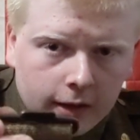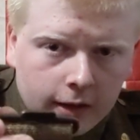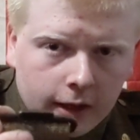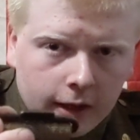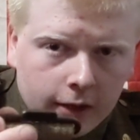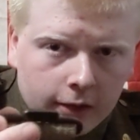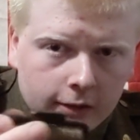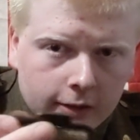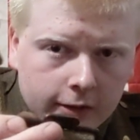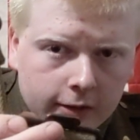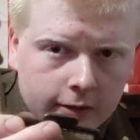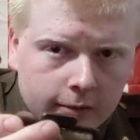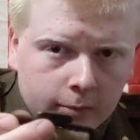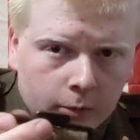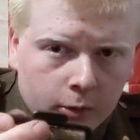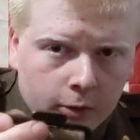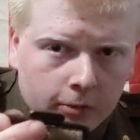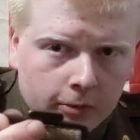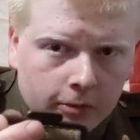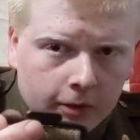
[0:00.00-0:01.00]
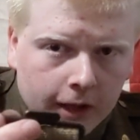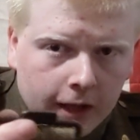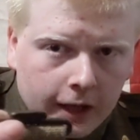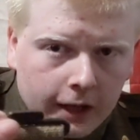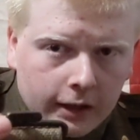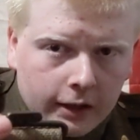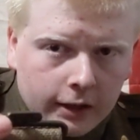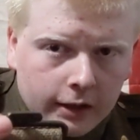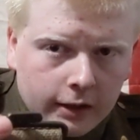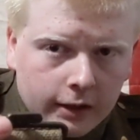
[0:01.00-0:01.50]
How it's more
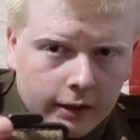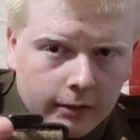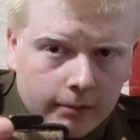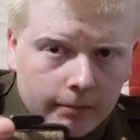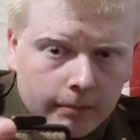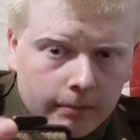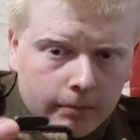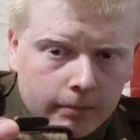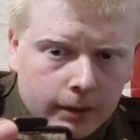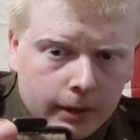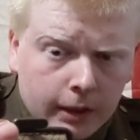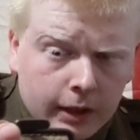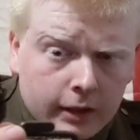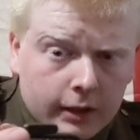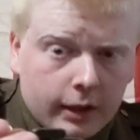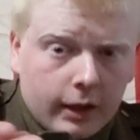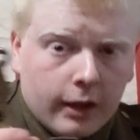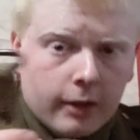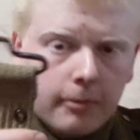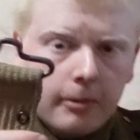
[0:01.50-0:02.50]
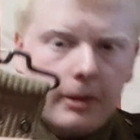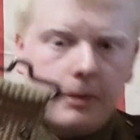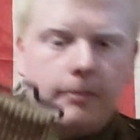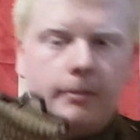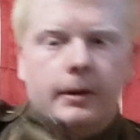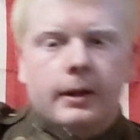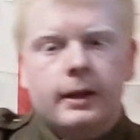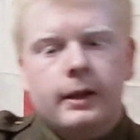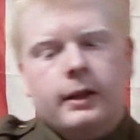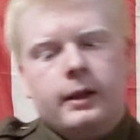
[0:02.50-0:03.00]
flat than the other one.
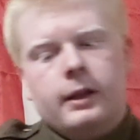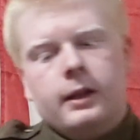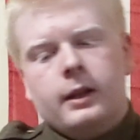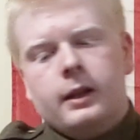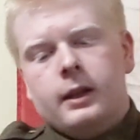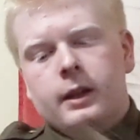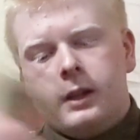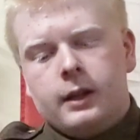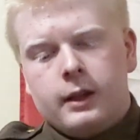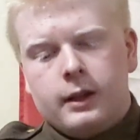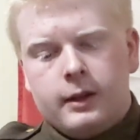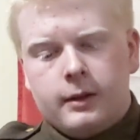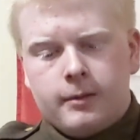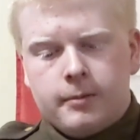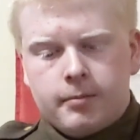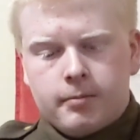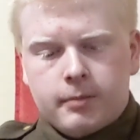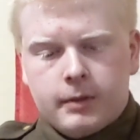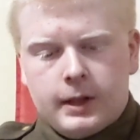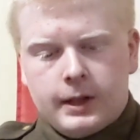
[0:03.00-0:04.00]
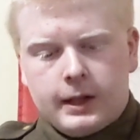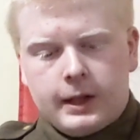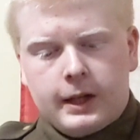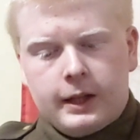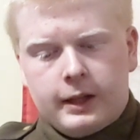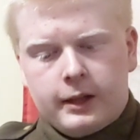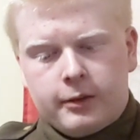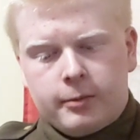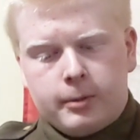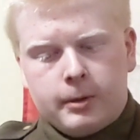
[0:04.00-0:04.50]
I
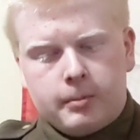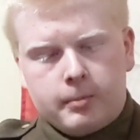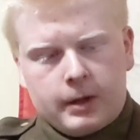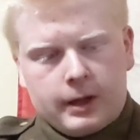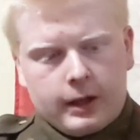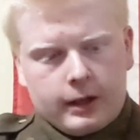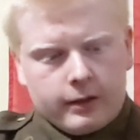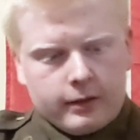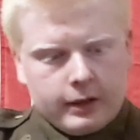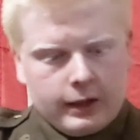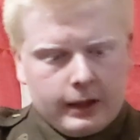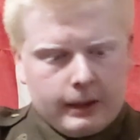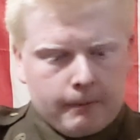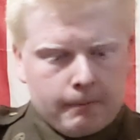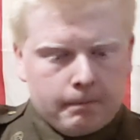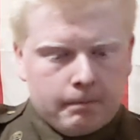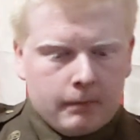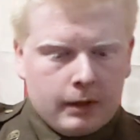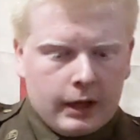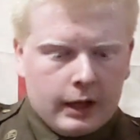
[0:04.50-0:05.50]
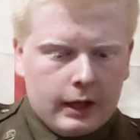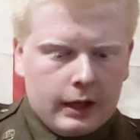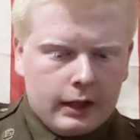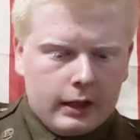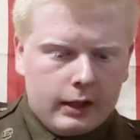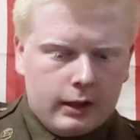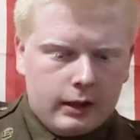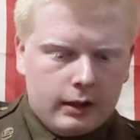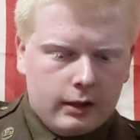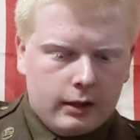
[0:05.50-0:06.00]
got this one because my
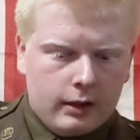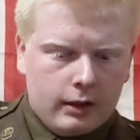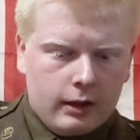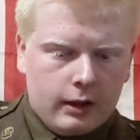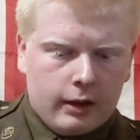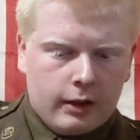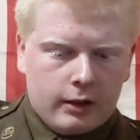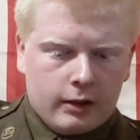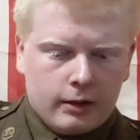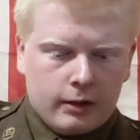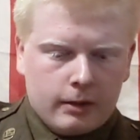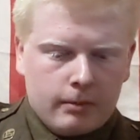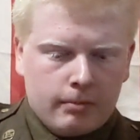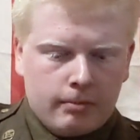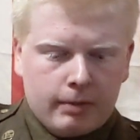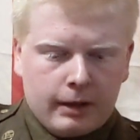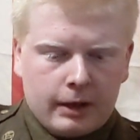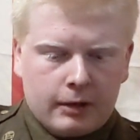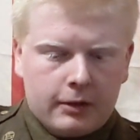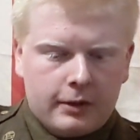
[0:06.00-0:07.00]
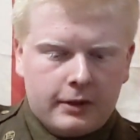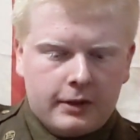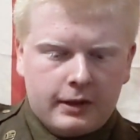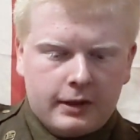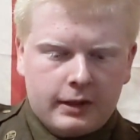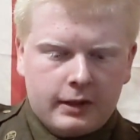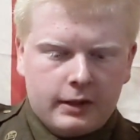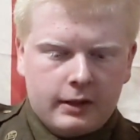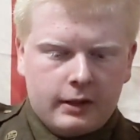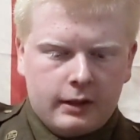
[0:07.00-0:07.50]
other belt
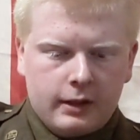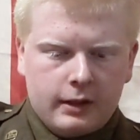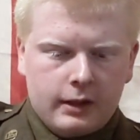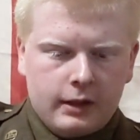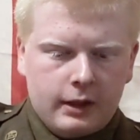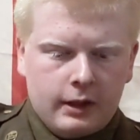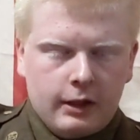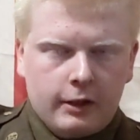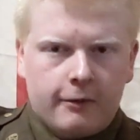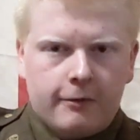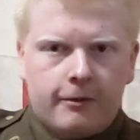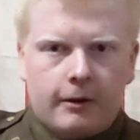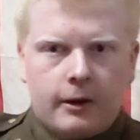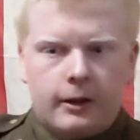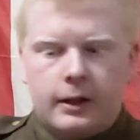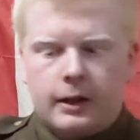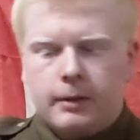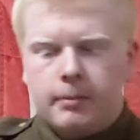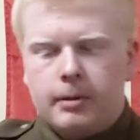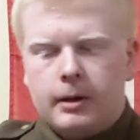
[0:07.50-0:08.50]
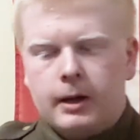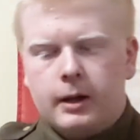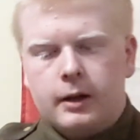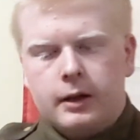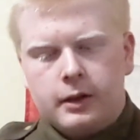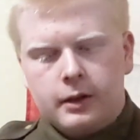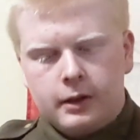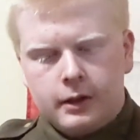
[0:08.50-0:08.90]
is falling apart.